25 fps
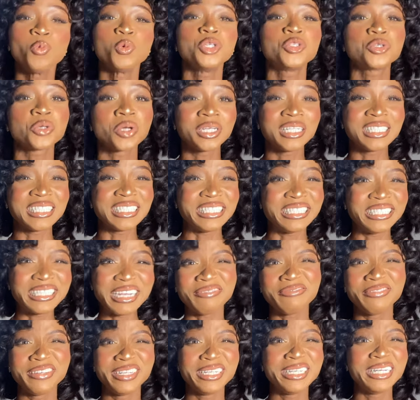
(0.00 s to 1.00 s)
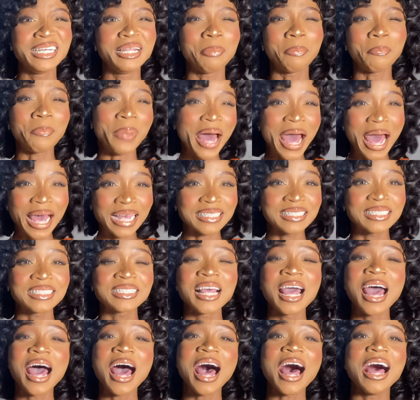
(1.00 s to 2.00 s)
which one is definitely pass,
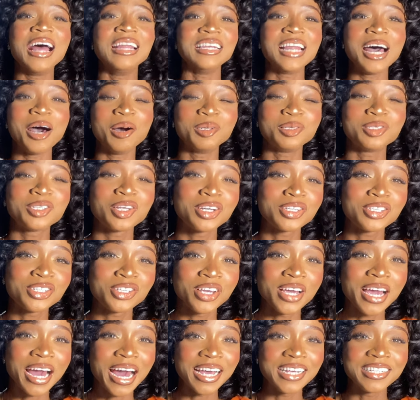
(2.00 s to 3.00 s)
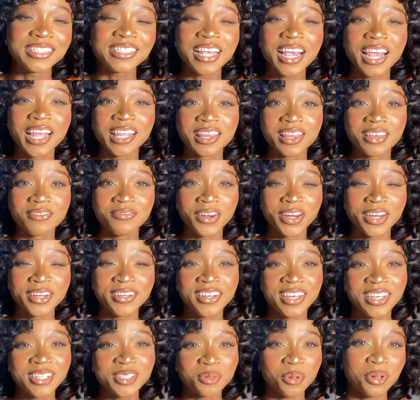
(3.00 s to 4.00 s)
and I'll talk to you guys in the very
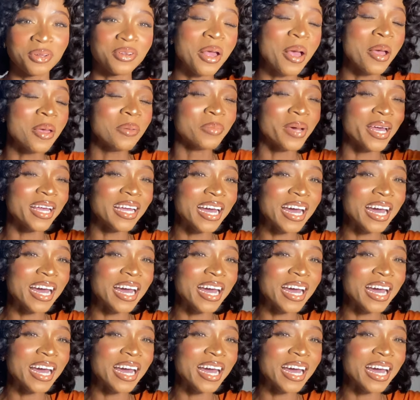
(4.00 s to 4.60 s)
next one. Bye,